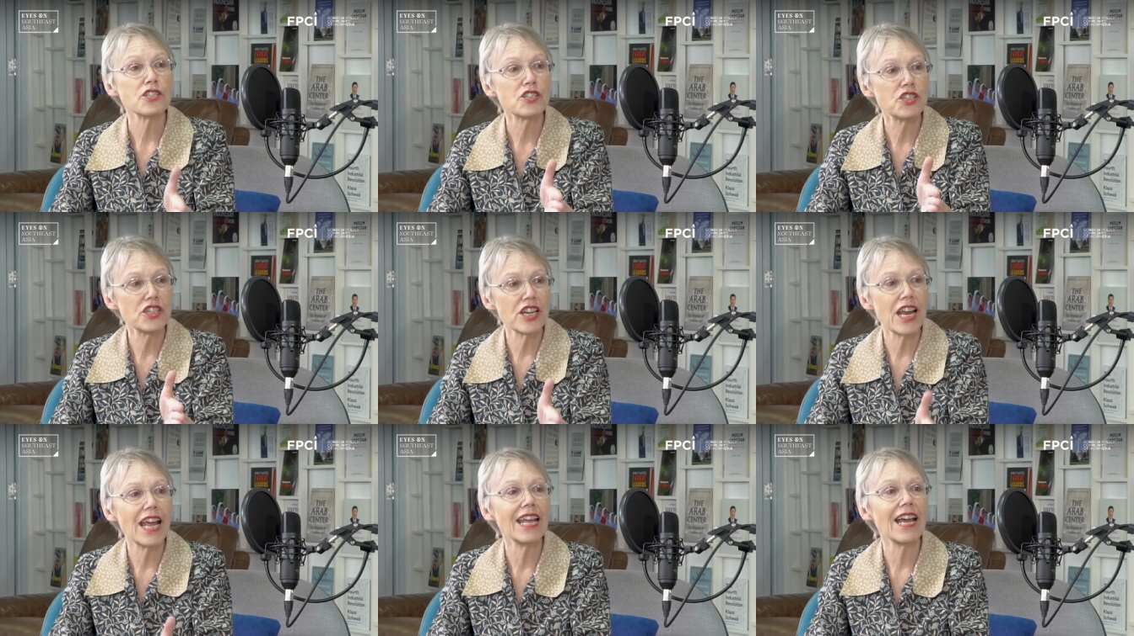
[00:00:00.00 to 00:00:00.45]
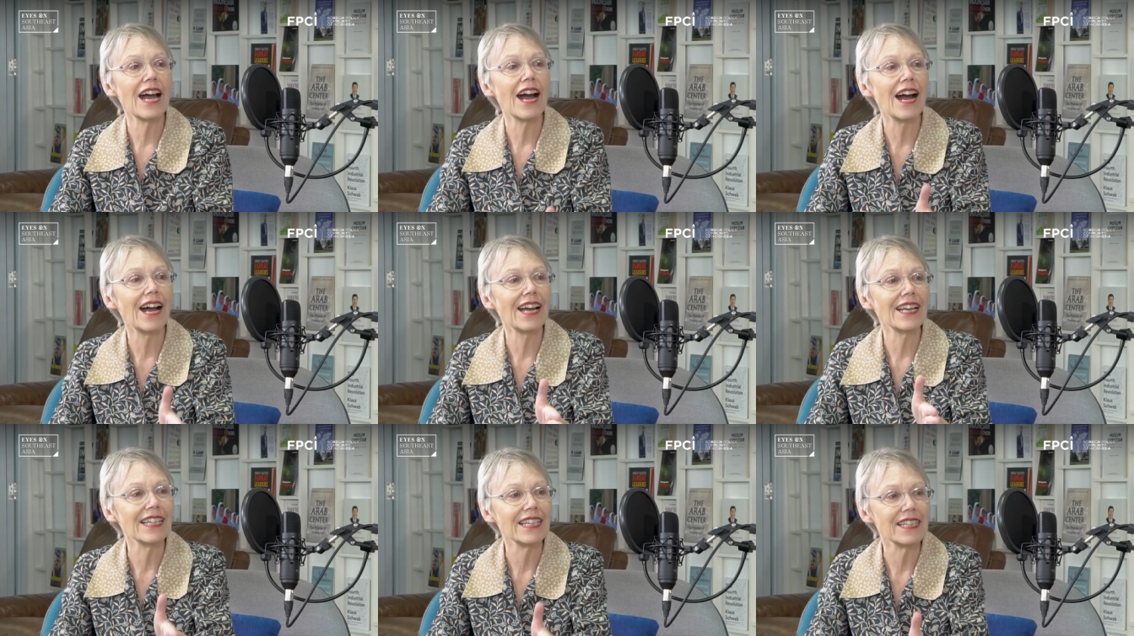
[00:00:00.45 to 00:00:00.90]

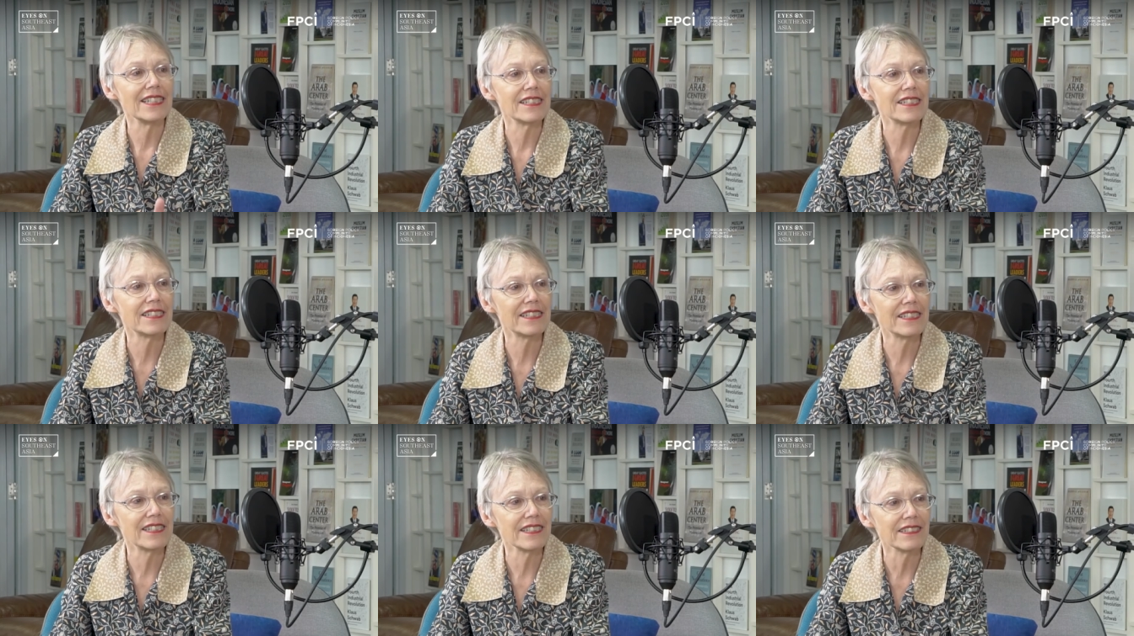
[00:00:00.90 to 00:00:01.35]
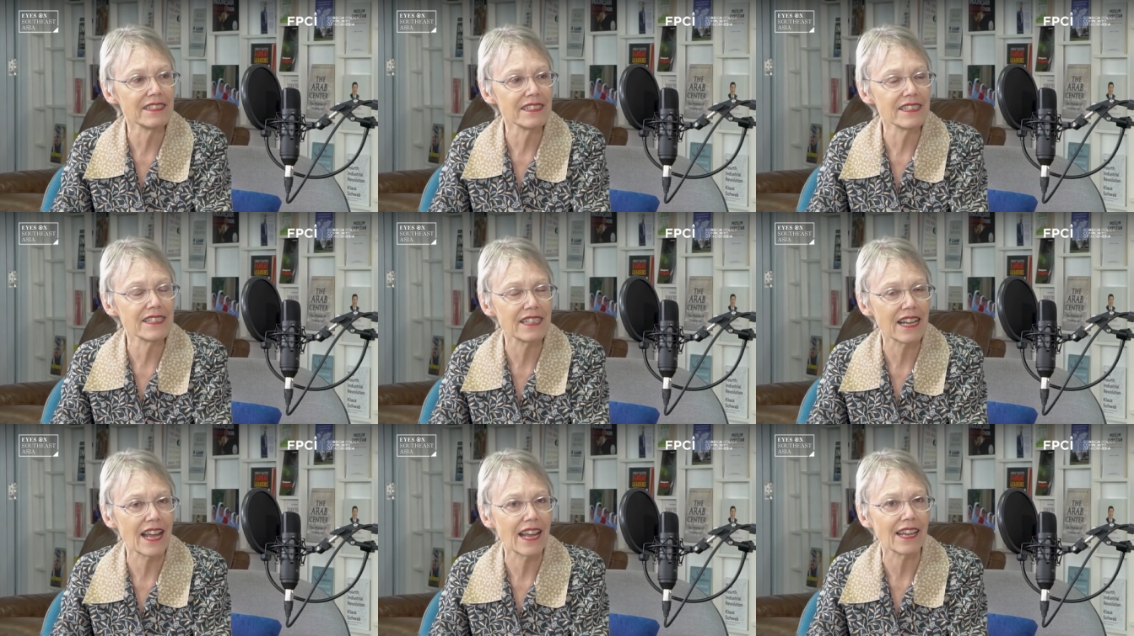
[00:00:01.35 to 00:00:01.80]
JI is still
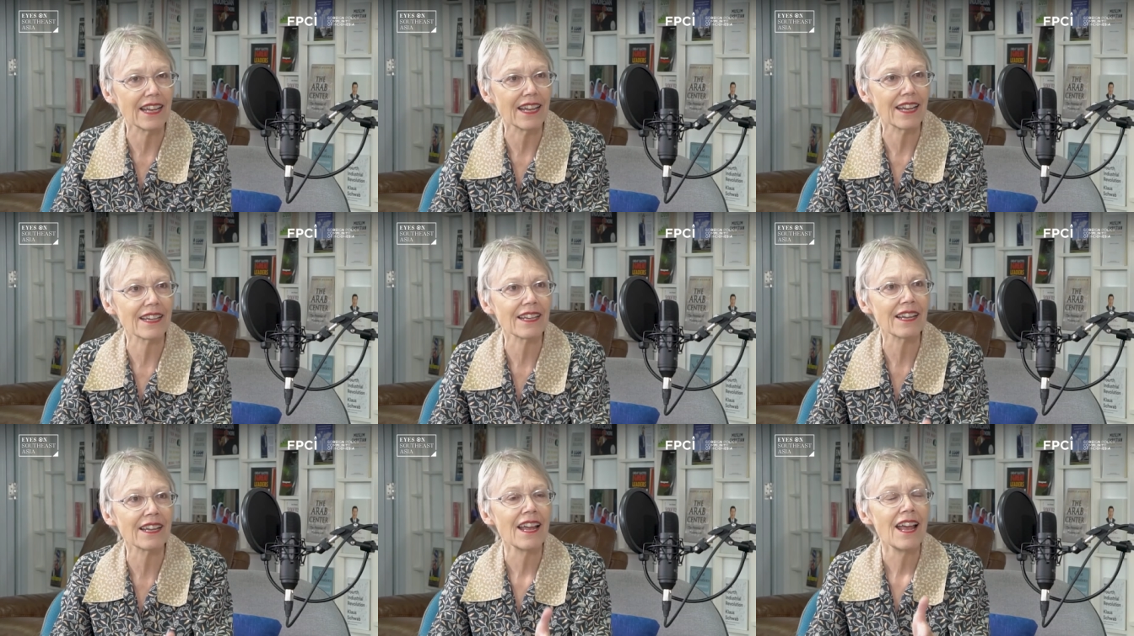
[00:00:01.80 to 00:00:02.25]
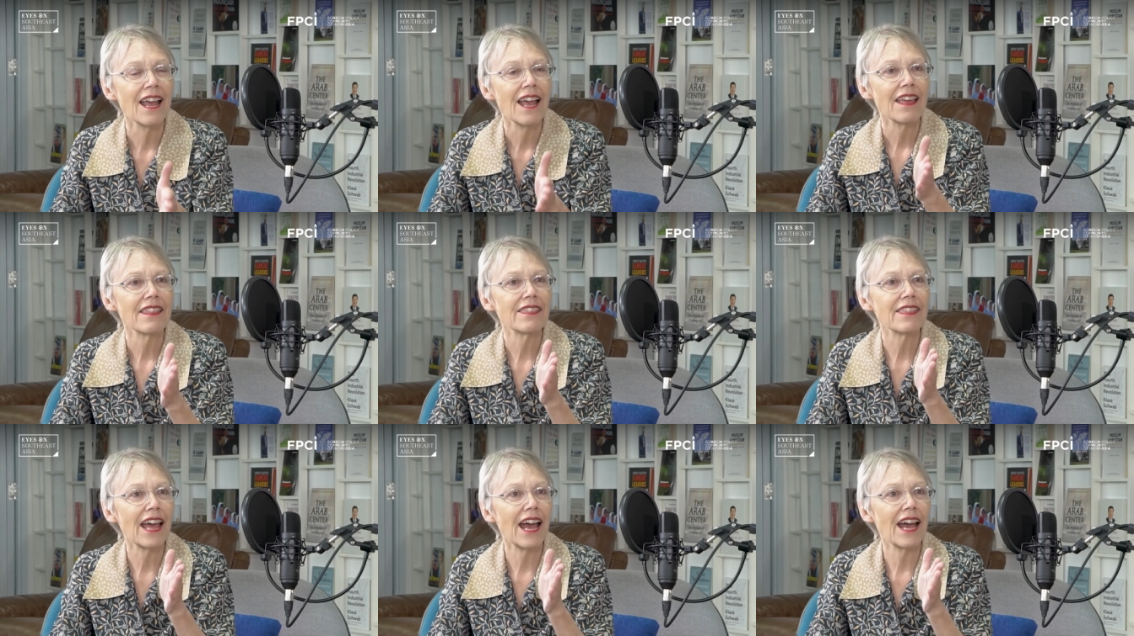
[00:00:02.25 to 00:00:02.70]
saying
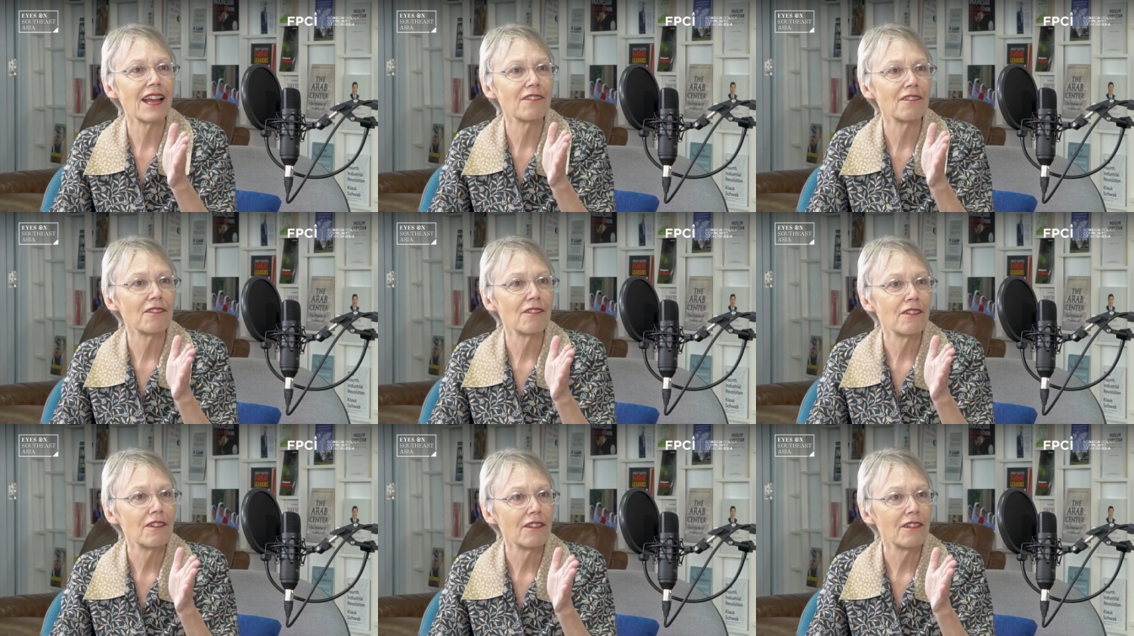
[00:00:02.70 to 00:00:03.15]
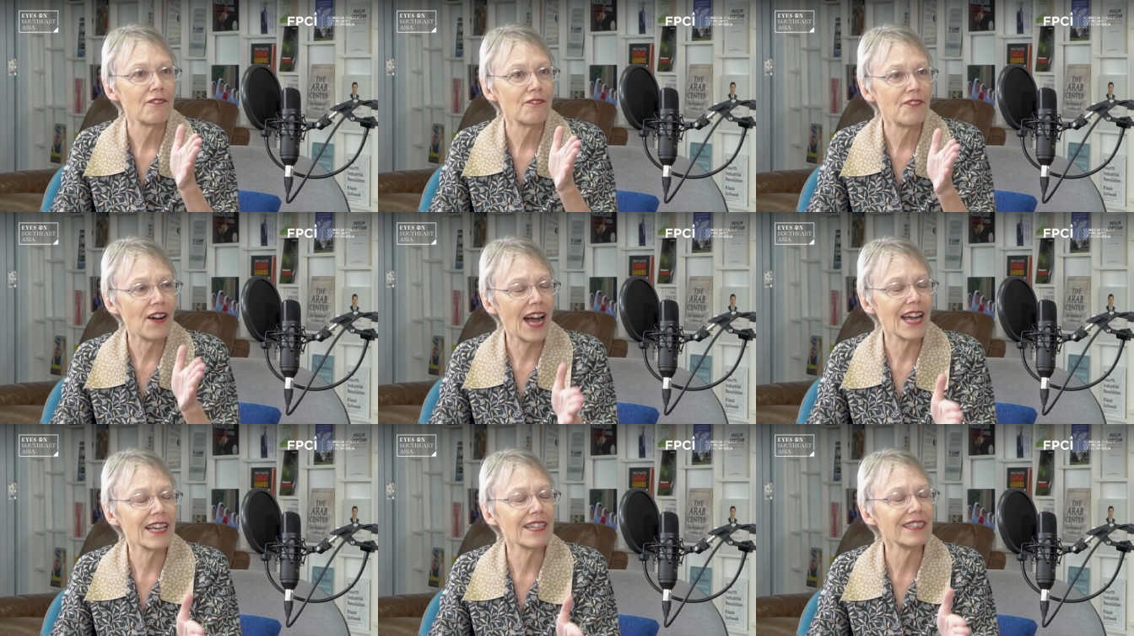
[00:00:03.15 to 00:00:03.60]
that
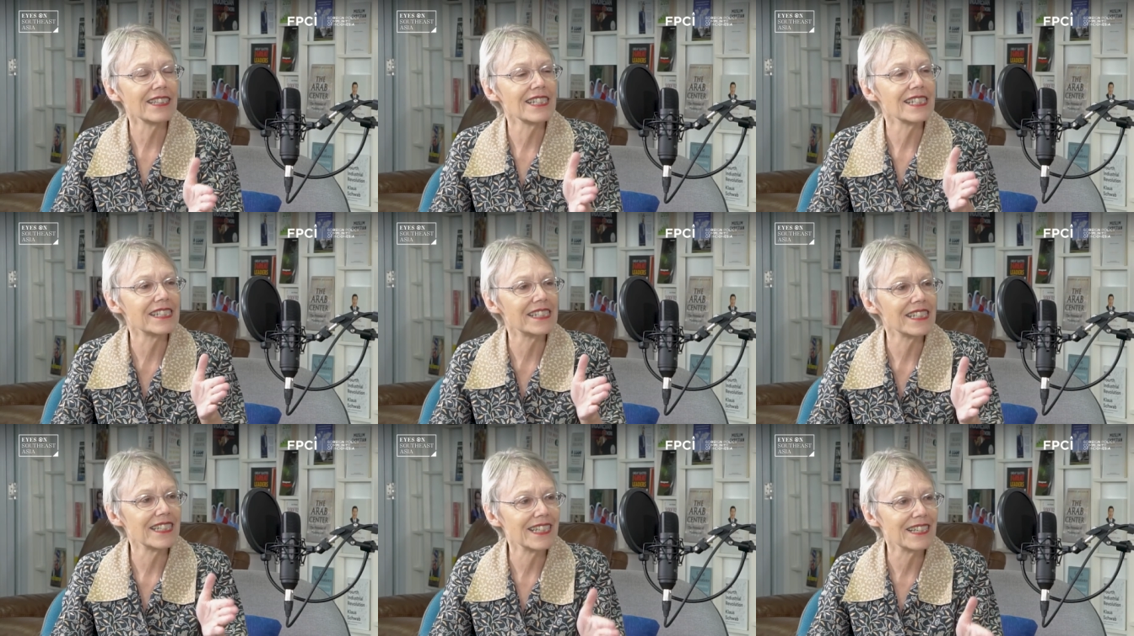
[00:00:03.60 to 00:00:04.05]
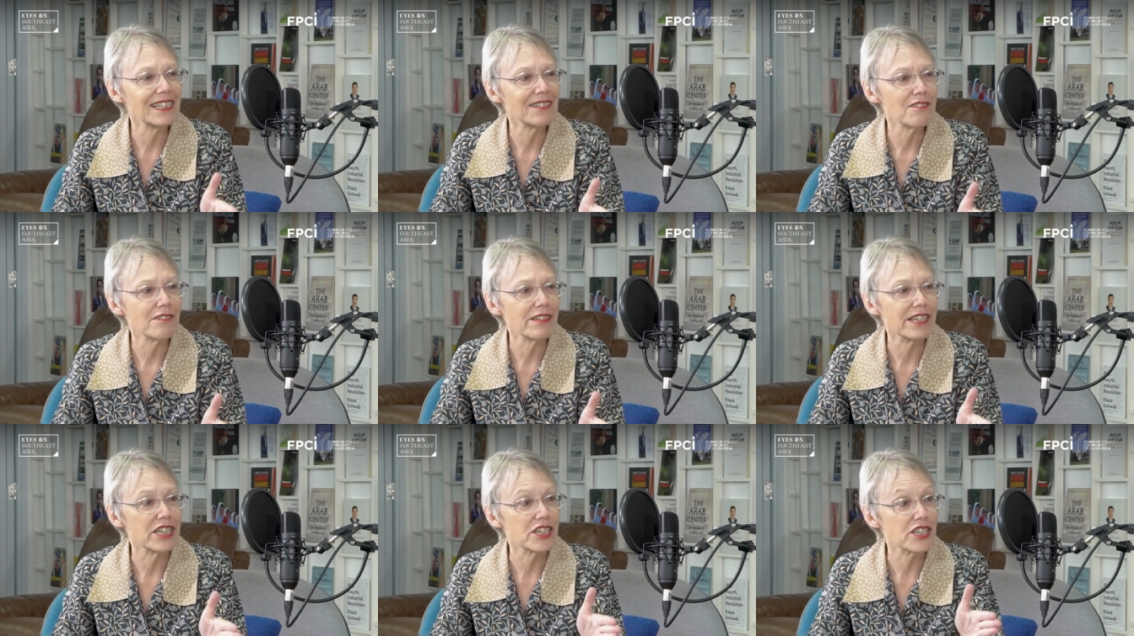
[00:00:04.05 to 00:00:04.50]
violence in
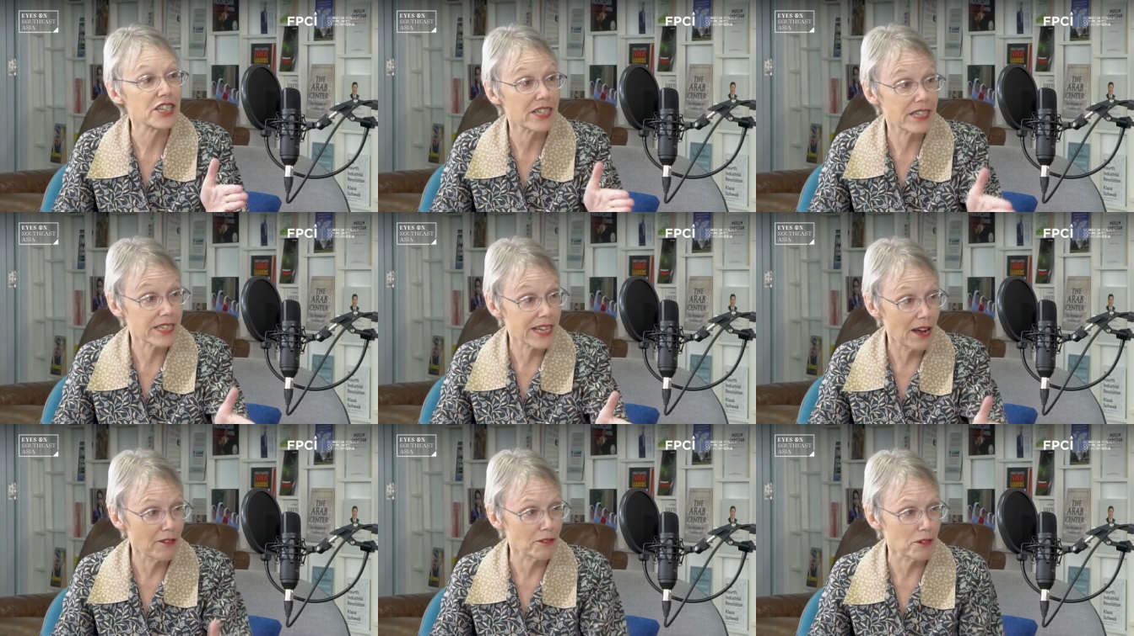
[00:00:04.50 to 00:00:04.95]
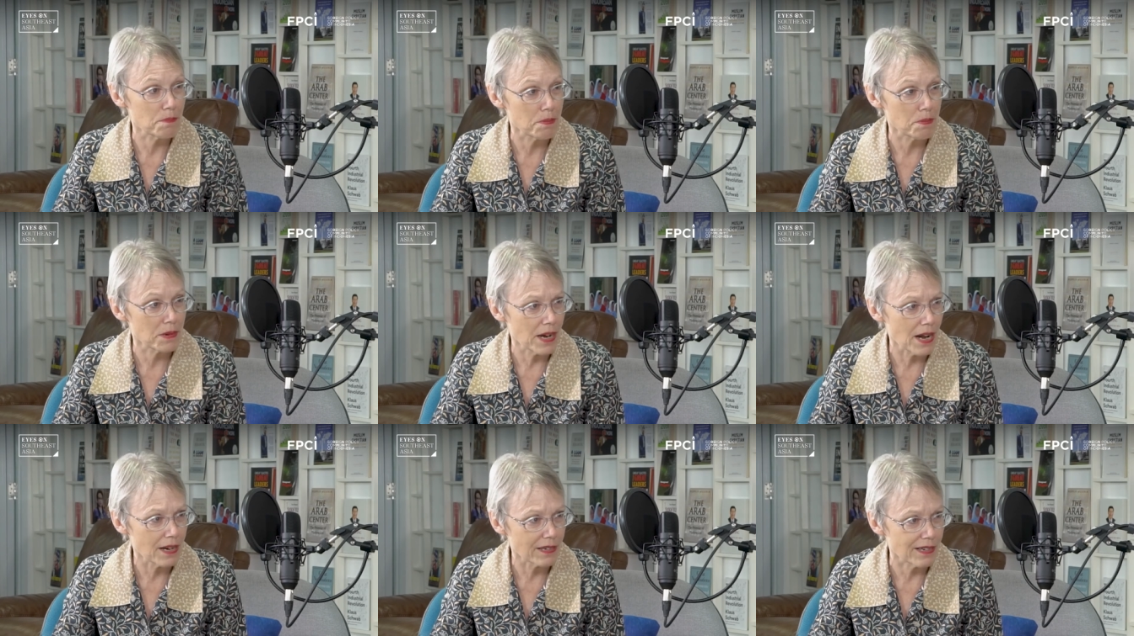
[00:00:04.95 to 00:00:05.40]
Indonesia is
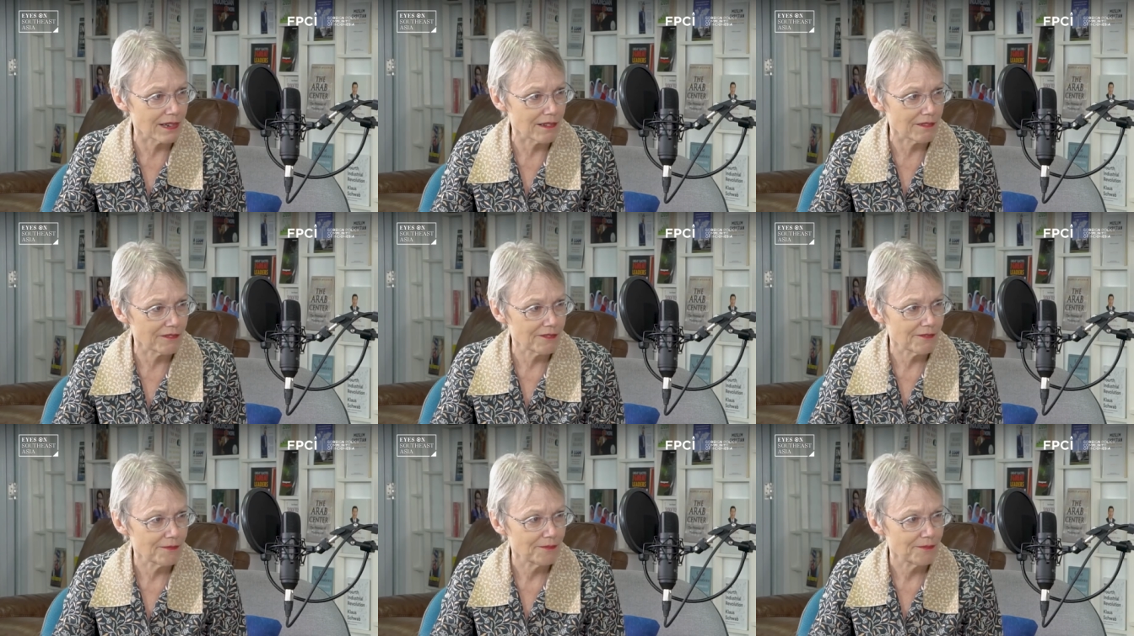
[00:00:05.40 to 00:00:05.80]
counterproductive.